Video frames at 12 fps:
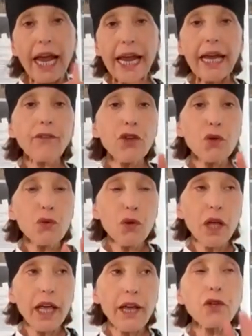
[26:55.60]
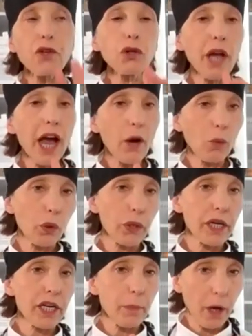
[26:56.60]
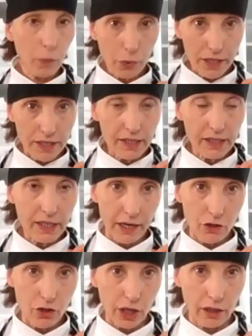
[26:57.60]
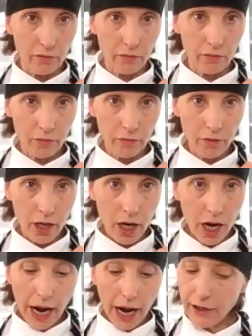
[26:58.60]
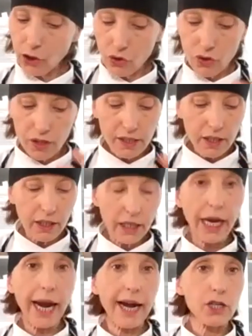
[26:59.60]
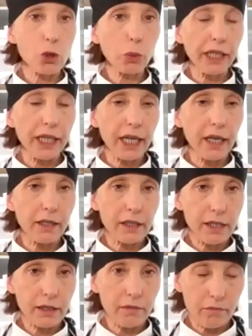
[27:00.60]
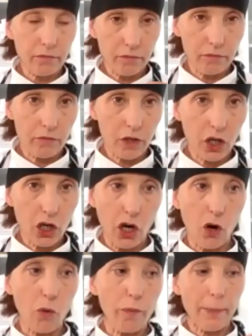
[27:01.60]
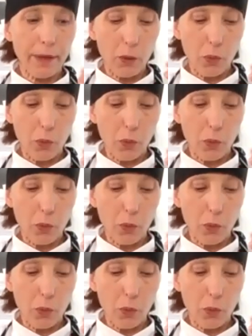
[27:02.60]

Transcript: if you're not worried about presentation and you're just gonna casually, you know, maybe